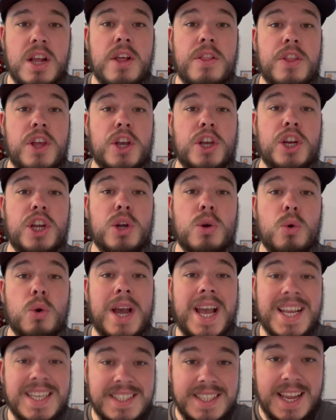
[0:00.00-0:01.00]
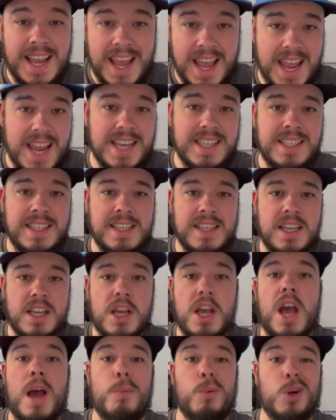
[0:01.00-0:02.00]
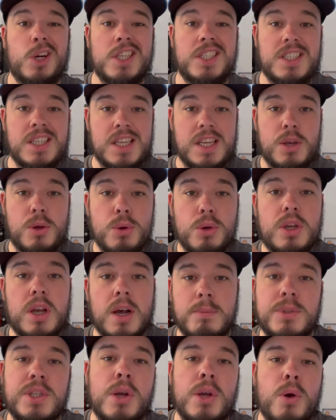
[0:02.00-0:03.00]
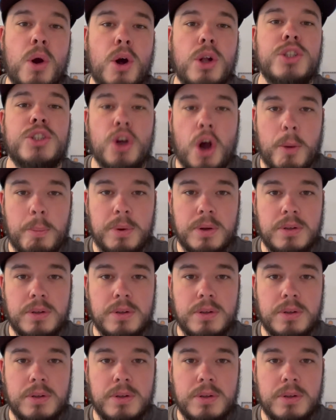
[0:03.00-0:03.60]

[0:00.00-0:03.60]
They're going to go head to head and we're going to see who comes out on top.